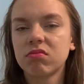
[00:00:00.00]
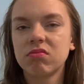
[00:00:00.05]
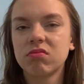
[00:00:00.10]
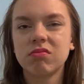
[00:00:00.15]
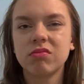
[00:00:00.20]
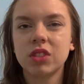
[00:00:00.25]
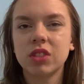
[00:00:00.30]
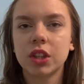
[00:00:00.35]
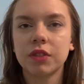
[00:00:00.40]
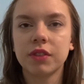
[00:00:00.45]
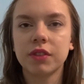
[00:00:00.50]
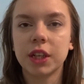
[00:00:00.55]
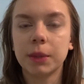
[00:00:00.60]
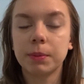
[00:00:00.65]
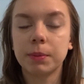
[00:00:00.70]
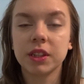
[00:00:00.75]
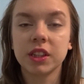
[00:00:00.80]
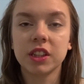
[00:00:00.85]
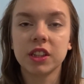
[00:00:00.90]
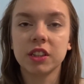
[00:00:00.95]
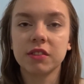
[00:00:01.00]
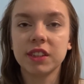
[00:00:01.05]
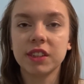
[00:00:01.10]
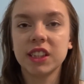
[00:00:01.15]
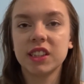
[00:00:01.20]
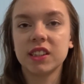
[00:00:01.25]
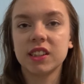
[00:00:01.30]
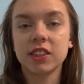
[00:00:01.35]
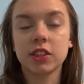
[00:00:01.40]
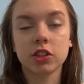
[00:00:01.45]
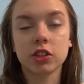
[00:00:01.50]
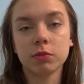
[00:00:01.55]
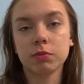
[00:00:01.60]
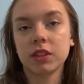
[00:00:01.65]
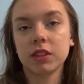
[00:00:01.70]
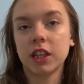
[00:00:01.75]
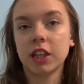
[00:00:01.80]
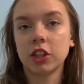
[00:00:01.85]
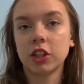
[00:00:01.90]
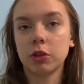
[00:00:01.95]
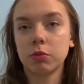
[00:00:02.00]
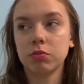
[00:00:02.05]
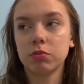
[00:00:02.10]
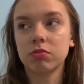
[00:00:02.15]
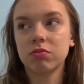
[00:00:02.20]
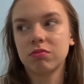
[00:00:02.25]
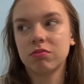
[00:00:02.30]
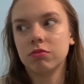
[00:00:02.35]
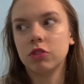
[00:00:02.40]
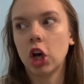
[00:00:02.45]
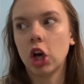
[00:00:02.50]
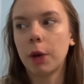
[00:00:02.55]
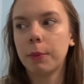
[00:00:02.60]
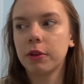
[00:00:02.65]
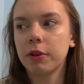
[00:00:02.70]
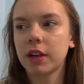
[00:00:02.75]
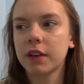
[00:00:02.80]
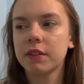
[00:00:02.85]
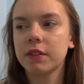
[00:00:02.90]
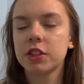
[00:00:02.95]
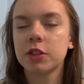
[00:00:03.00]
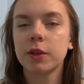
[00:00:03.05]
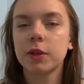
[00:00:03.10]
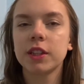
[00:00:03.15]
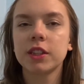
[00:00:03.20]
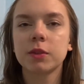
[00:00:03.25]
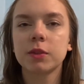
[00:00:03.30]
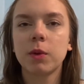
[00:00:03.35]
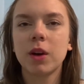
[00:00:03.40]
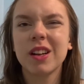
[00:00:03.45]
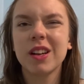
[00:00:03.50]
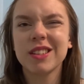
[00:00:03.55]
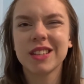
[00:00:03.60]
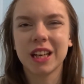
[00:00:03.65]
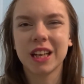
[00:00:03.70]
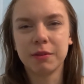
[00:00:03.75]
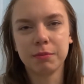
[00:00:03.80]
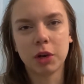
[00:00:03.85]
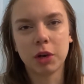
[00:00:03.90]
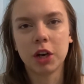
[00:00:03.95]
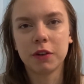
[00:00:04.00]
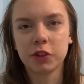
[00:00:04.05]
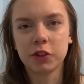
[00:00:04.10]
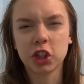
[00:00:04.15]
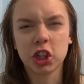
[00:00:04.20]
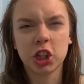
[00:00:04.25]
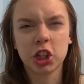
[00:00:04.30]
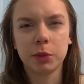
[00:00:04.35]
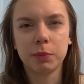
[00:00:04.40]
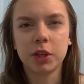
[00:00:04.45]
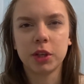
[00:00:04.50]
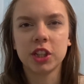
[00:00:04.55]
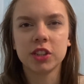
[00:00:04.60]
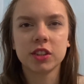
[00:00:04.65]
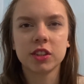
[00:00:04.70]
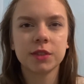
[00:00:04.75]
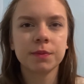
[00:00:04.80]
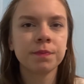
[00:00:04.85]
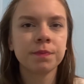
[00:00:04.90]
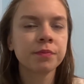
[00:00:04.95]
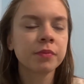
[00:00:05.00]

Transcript: not for any particular reason, it's just something I don't normally gravitate towards. I'm more of a chocolate person,